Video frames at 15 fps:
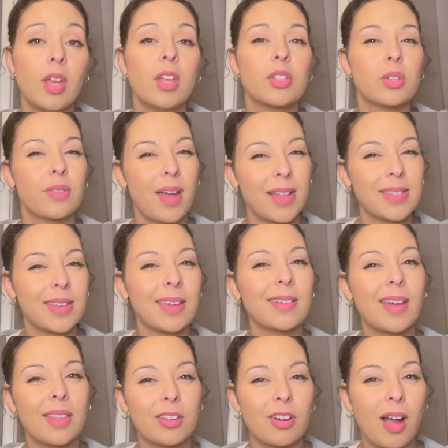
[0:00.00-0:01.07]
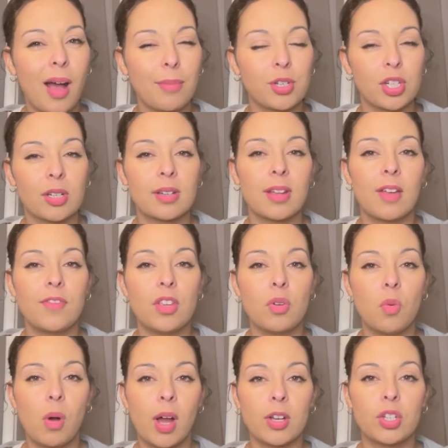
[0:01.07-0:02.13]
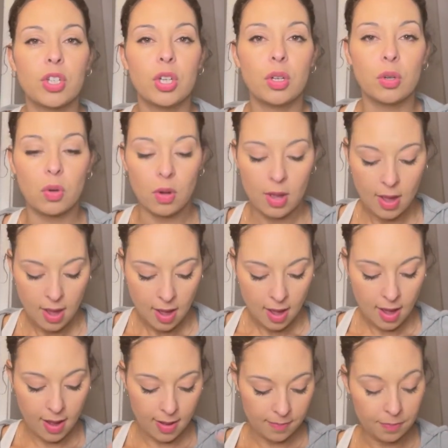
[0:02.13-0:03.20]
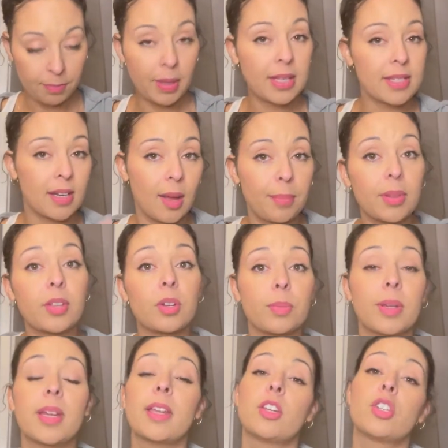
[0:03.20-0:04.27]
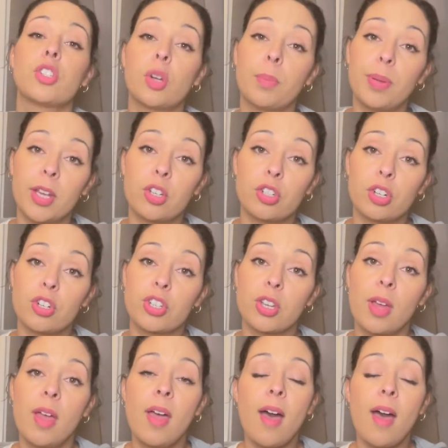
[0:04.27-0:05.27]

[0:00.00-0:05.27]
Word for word: So that's another option if you want to uh, mix it up a little bit and show pictures.